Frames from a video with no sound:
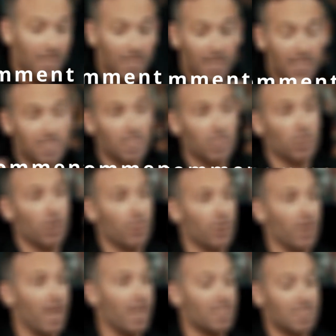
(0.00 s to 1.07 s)
Yep. Next thing you know,
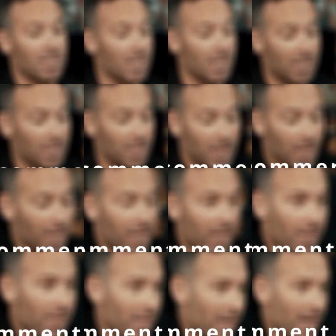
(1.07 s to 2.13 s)
they're 18.
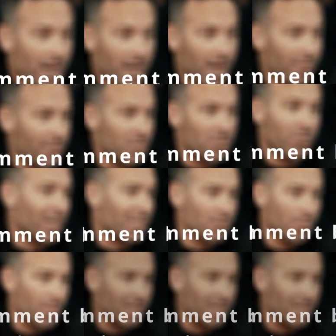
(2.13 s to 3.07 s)
They kind of have this victim